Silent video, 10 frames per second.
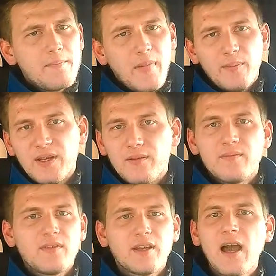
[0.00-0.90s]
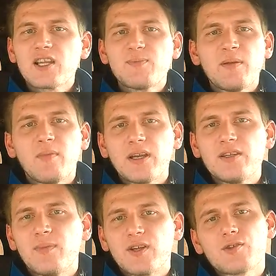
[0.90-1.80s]
I mean, you got to spend money
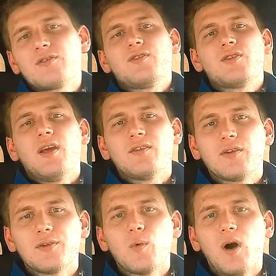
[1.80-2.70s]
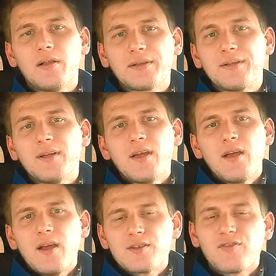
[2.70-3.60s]
to make sure that you're getting good quality
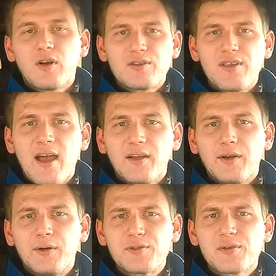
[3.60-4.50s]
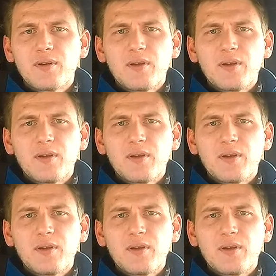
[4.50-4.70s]
as far as that goes.